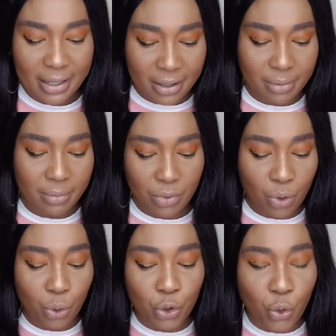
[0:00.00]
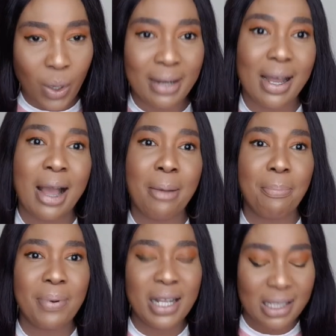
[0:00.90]
the good one.
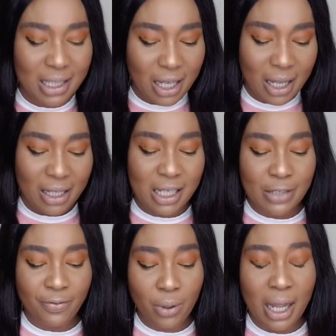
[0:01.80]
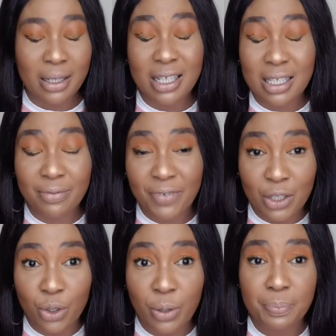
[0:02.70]
And please, this
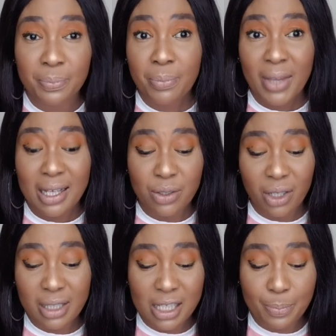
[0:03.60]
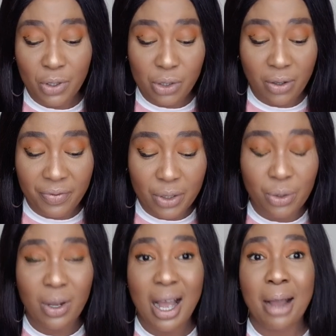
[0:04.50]
video is not a sponsor
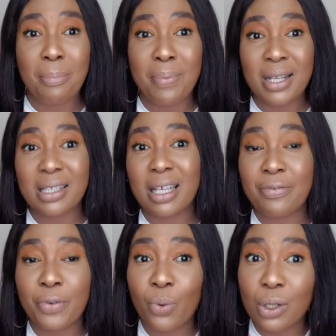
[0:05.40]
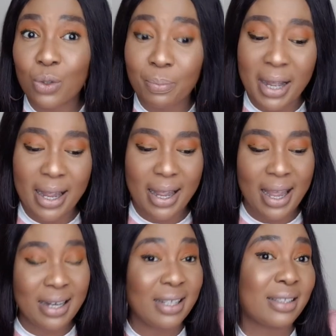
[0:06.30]
video. And please, if you want to buy
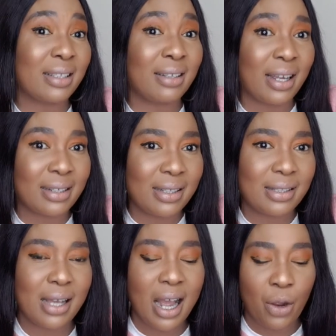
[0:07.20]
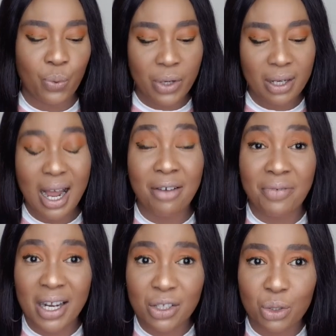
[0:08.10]
anything like this, I will
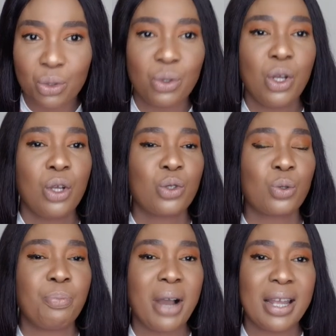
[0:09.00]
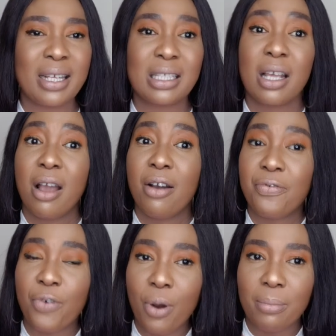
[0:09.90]
advise you to buy it
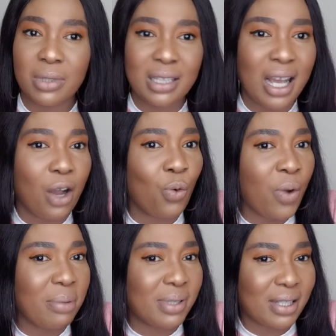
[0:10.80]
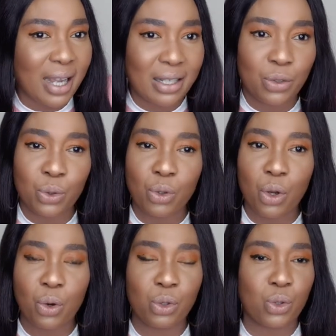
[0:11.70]
from their website. Do
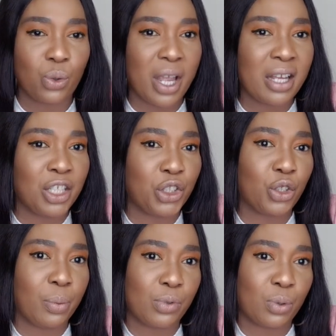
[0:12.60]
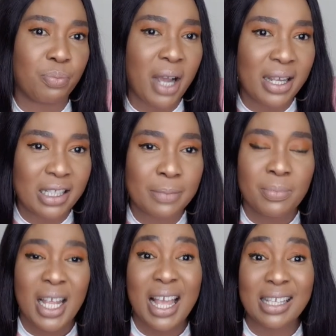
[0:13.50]
not go to any shop to buy it,
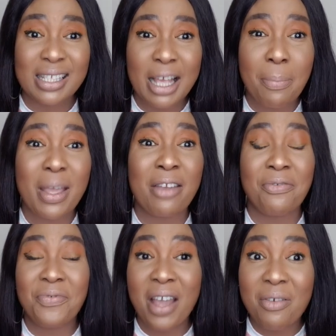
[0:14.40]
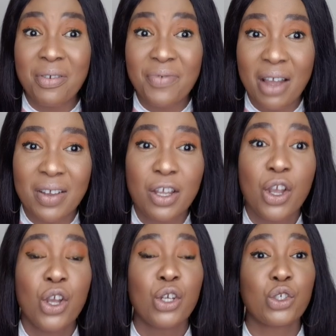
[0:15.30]
except a very, very
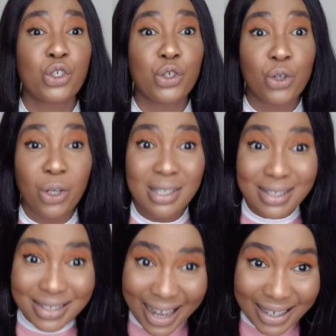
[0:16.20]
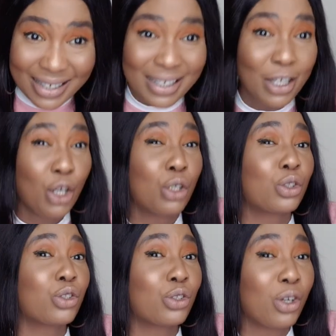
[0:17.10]
trusted,
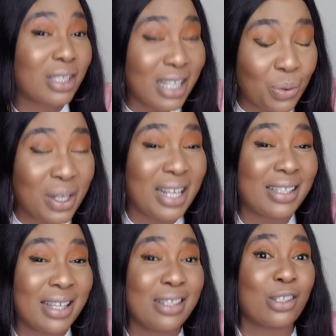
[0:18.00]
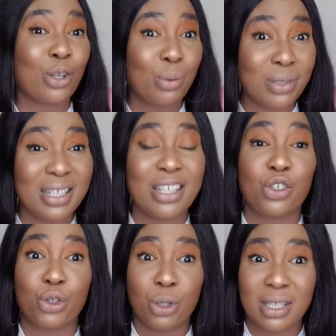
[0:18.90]
when they say something is
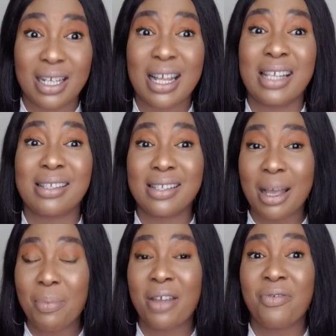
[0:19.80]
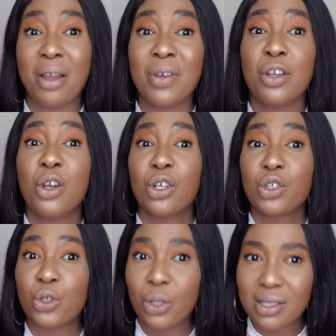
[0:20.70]
trusted, except a very
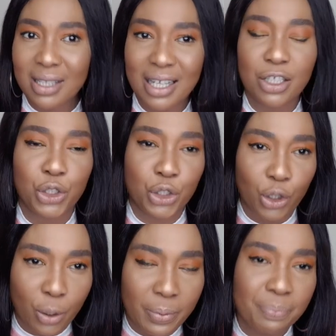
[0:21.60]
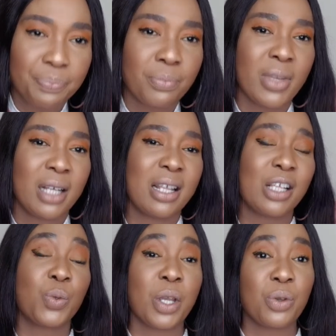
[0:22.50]
trusted shop.
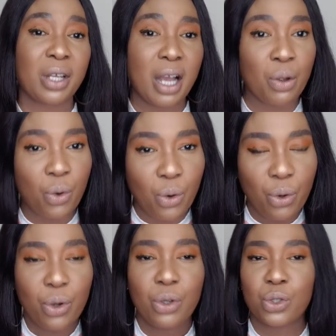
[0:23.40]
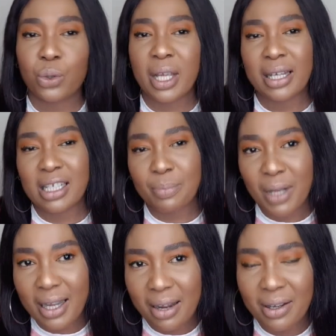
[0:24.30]
That's where you can go to get this
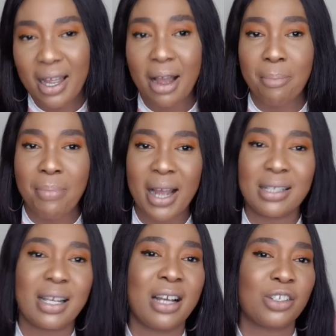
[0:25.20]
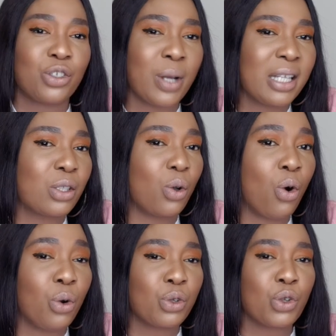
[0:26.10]
Makari and buy it and try it
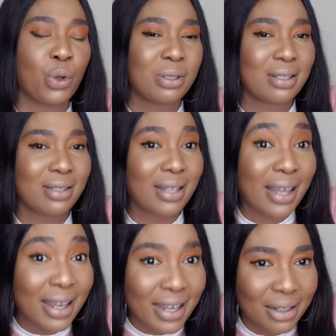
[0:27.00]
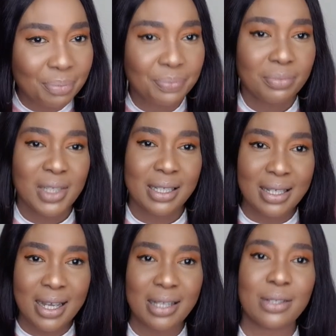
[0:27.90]
on your skin.
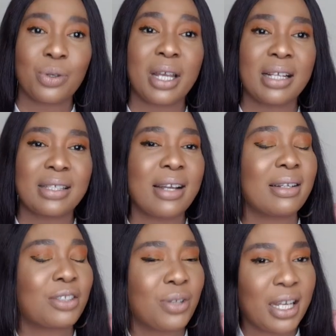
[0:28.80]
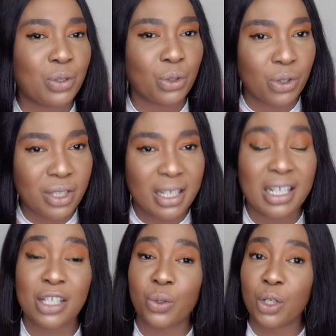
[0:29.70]
Yes, you can try it on your
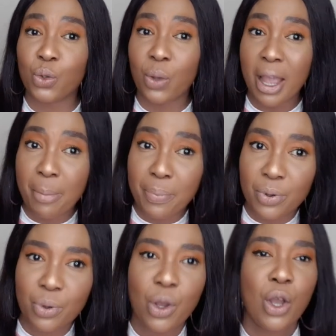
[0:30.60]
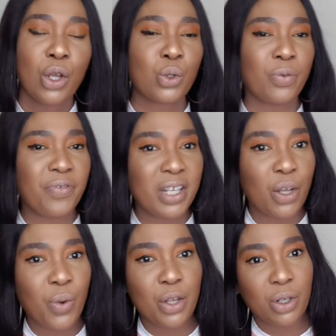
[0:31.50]
skin. It's going to help you to fade
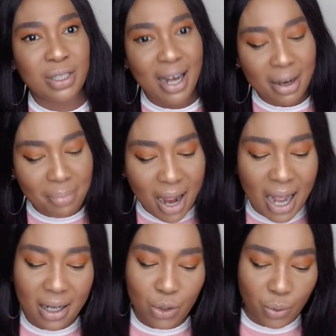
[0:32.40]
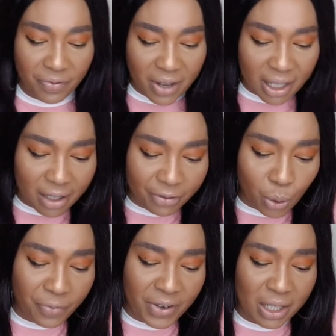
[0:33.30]
away your dark mark, to fade
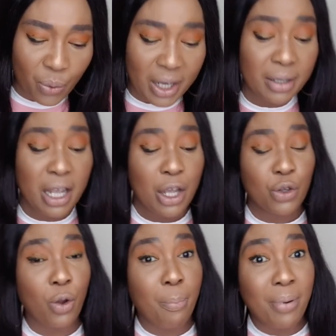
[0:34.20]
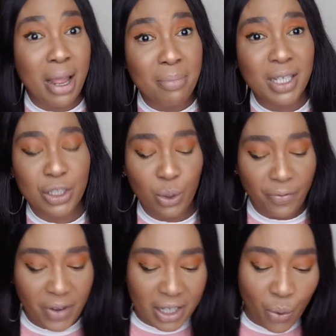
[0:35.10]
away your blemish, to
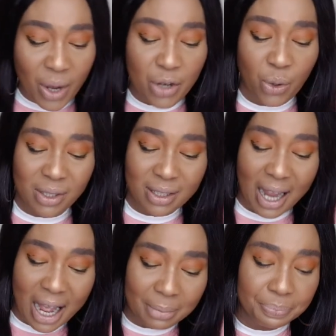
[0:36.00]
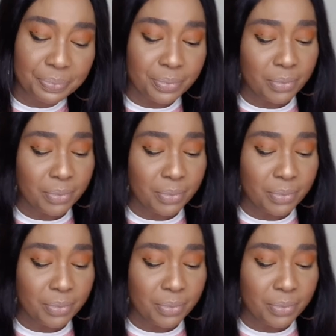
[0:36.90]
fade away your scar.